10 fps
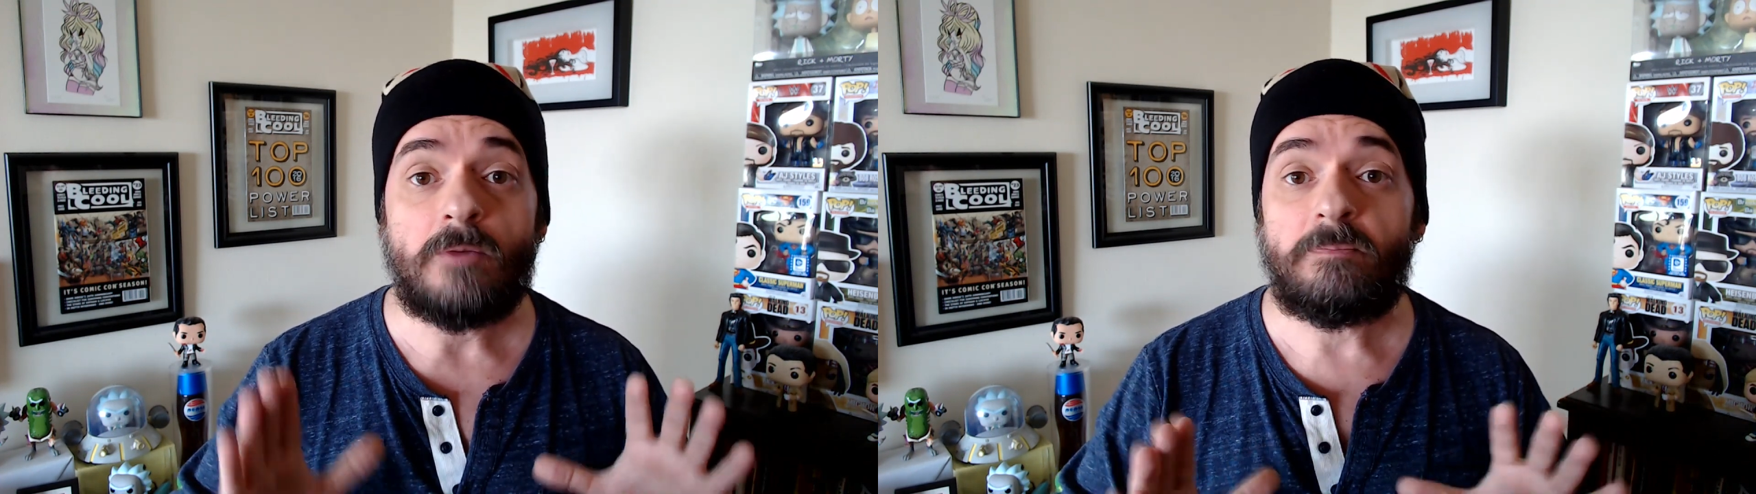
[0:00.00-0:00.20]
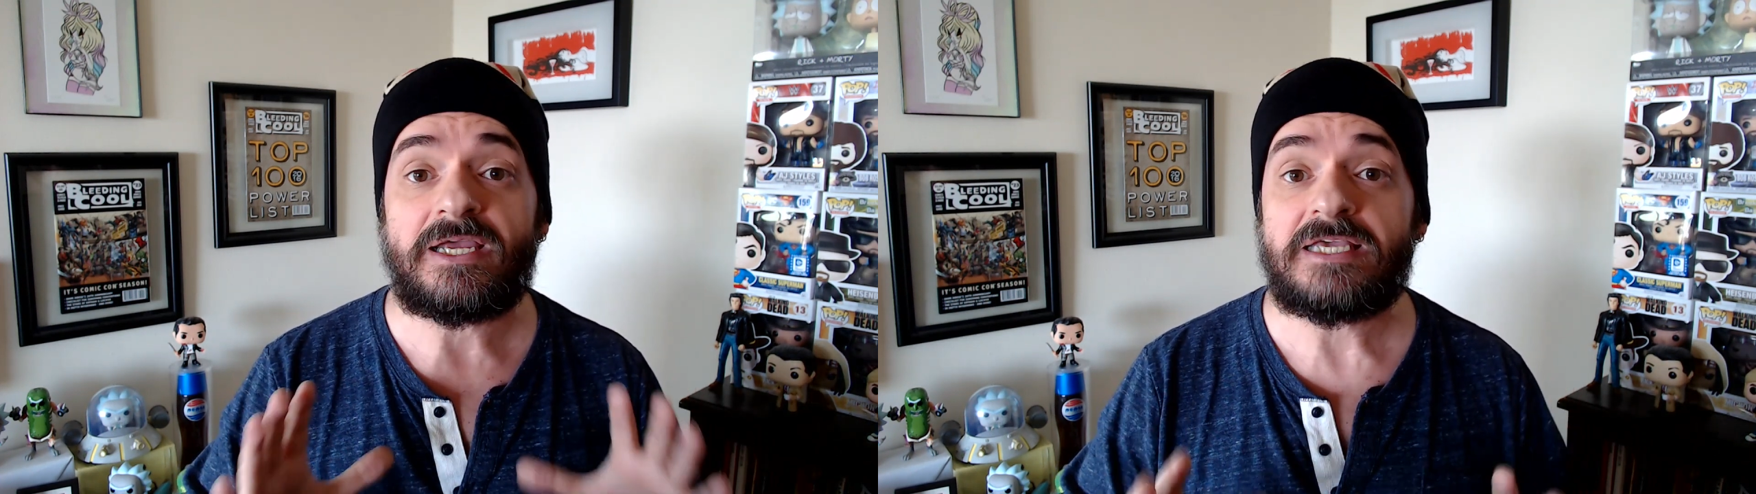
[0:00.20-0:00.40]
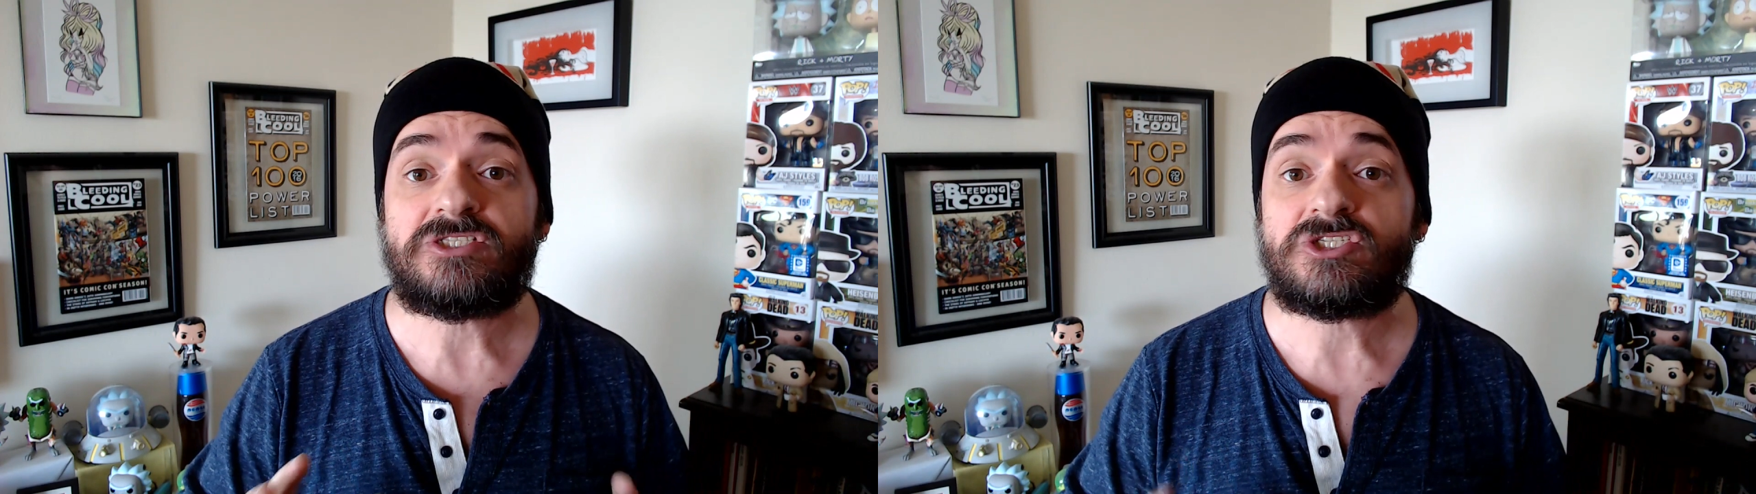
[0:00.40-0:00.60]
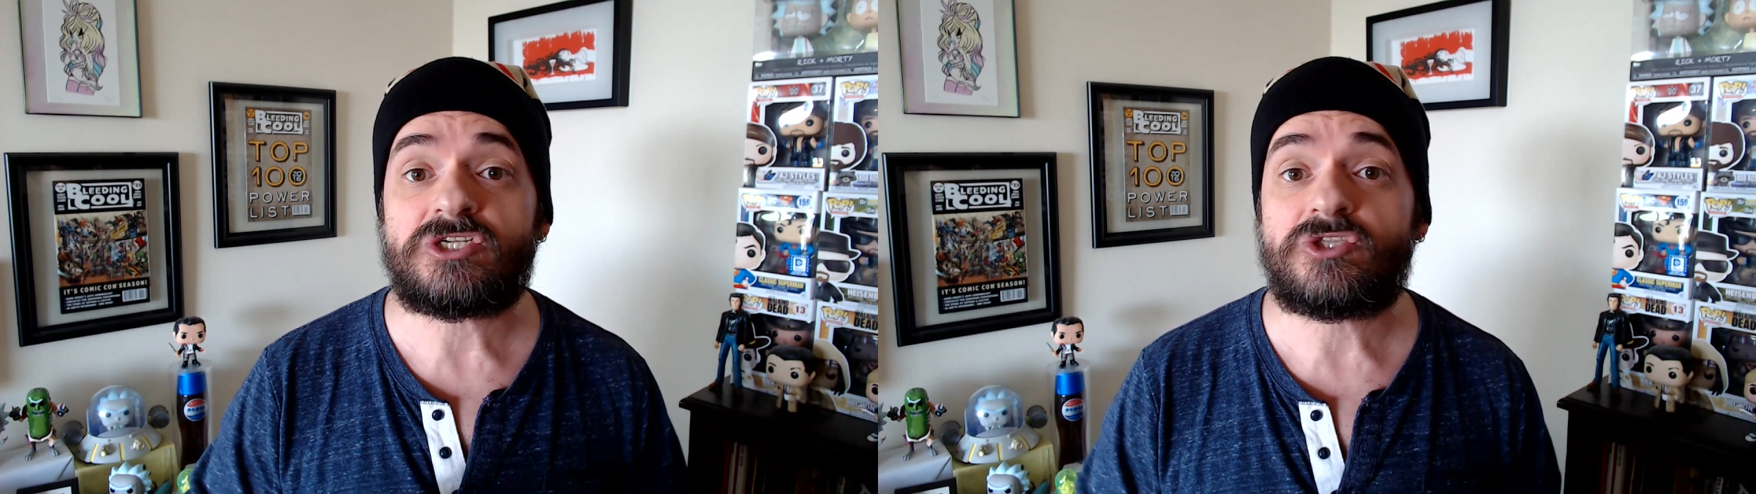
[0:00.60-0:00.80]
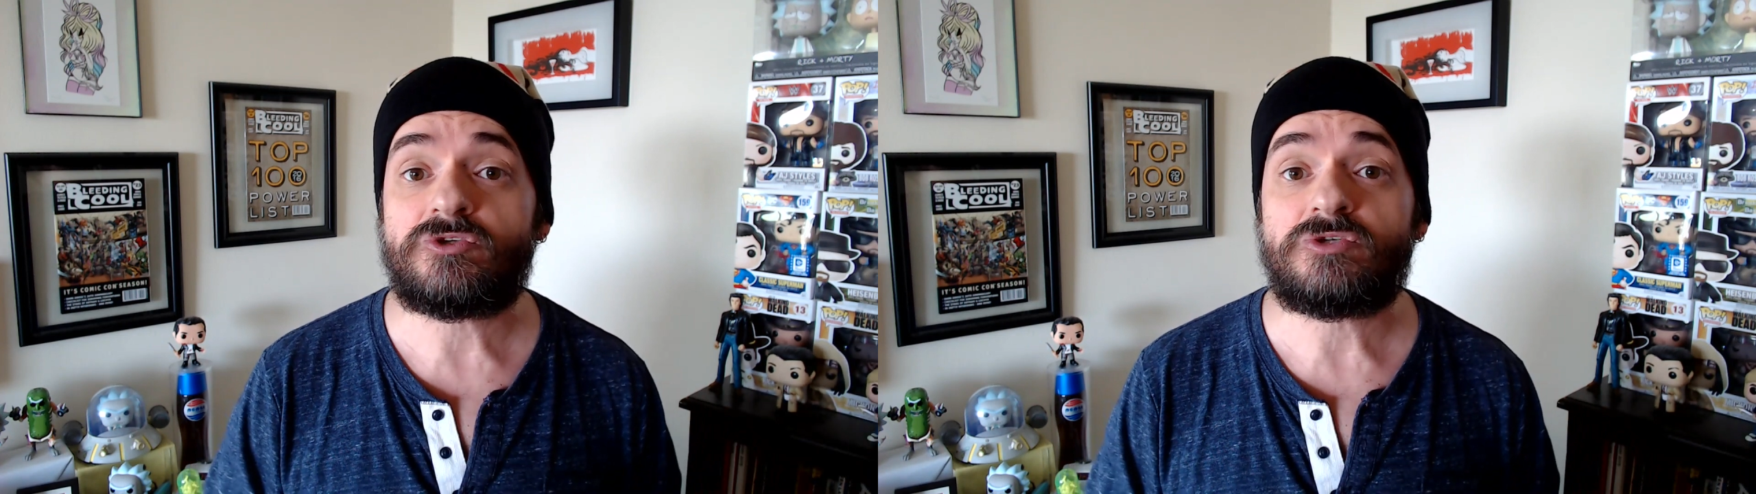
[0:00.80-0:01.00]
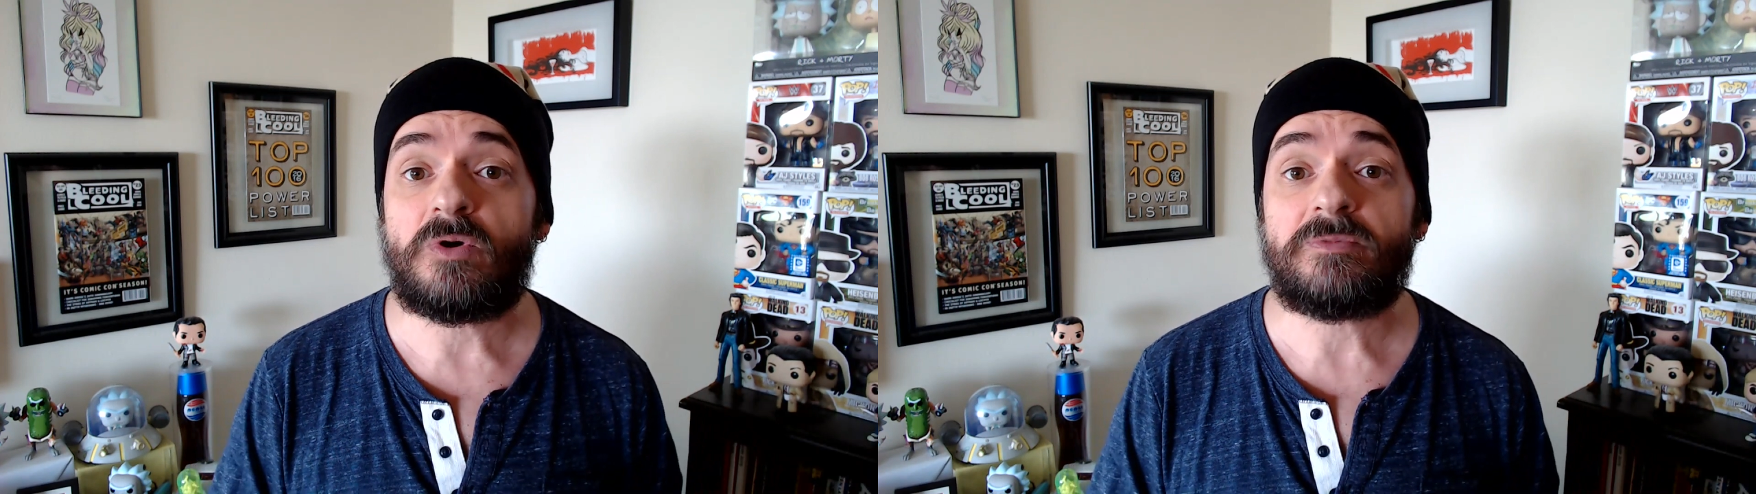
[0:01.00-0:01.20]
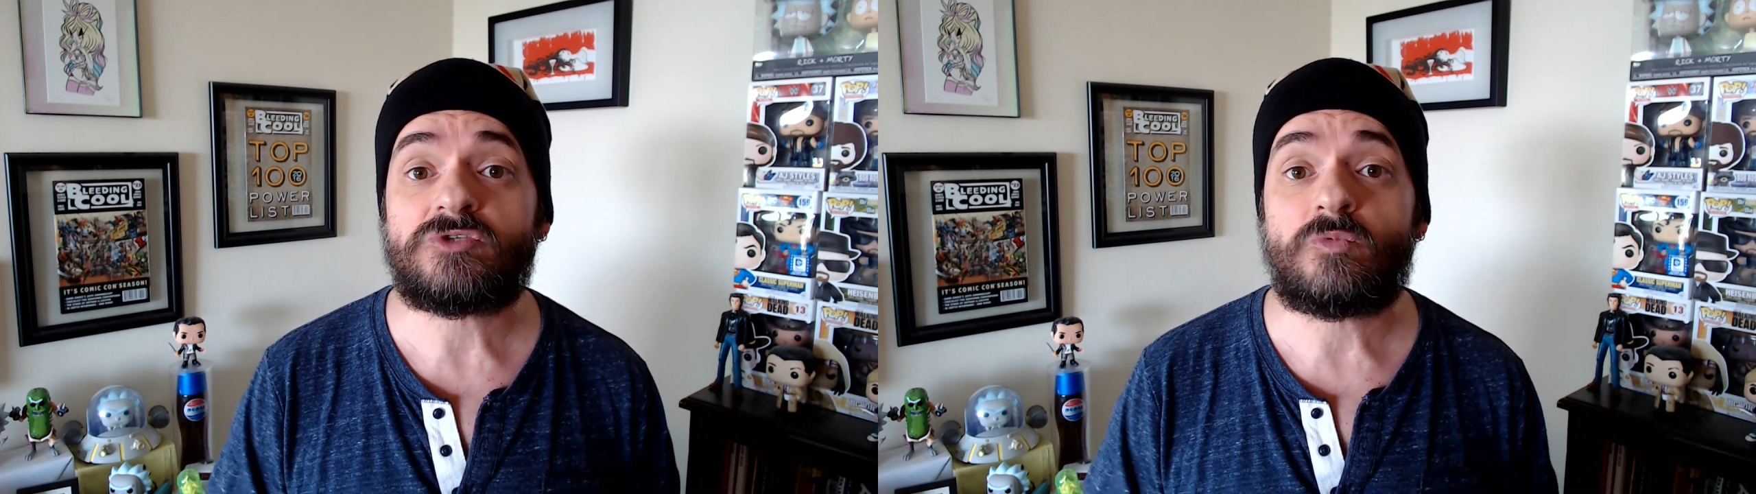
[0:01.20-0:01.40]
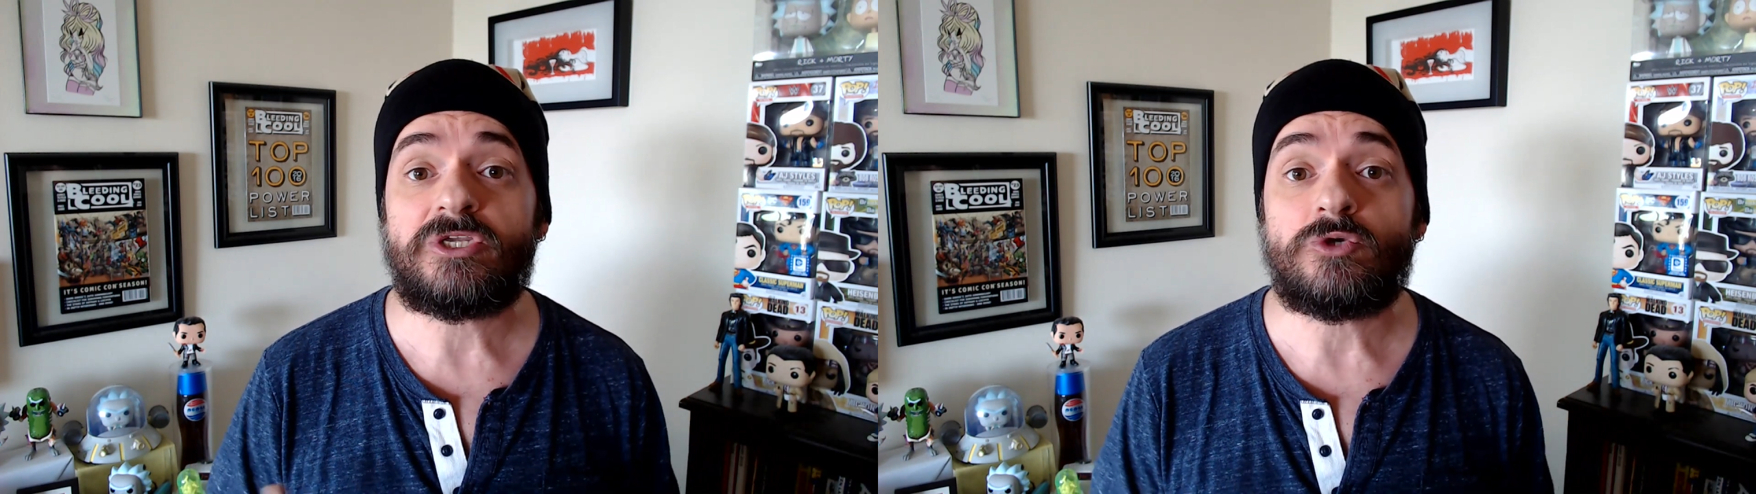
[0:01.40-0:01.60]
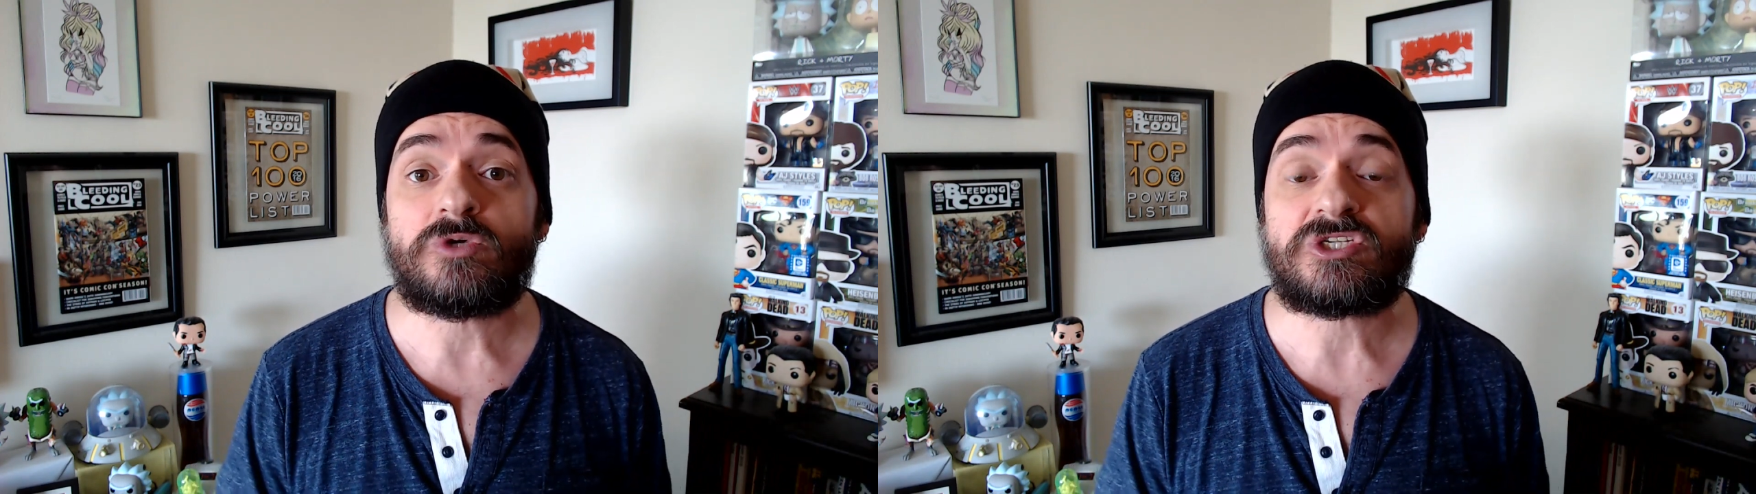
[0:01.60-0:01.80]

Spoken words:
But it's just those moments where you were